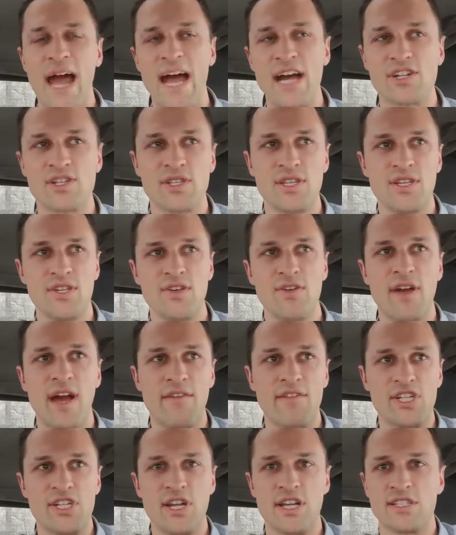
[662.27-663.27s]
actually do
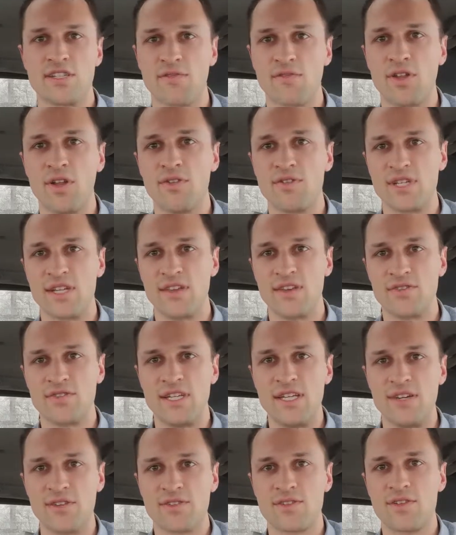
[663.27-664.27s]
have a chance of closing
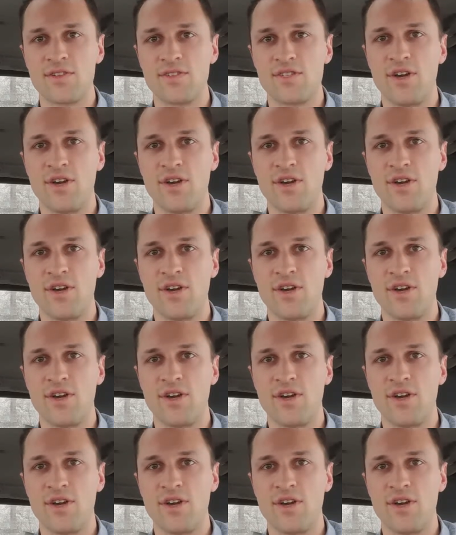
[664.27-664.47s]
those deals.